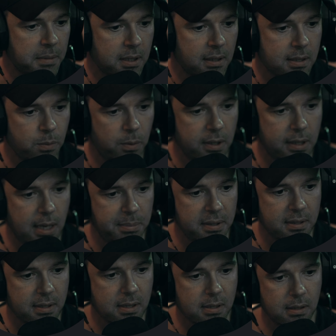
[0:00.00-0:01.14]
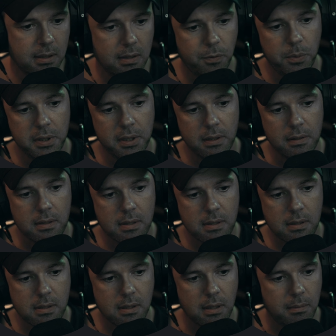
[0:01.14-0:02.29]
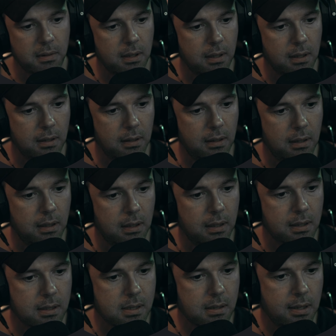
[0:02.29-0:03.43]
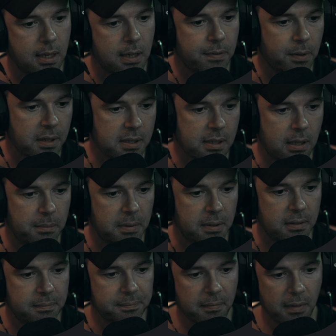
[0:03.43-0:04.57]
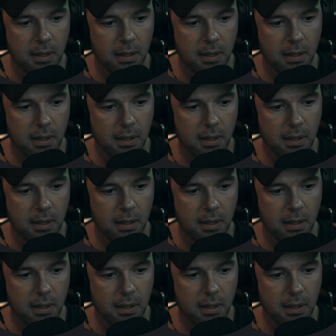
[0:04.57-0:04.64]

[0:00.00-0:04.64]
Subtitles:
because what happens if we use something like SINEE, for example?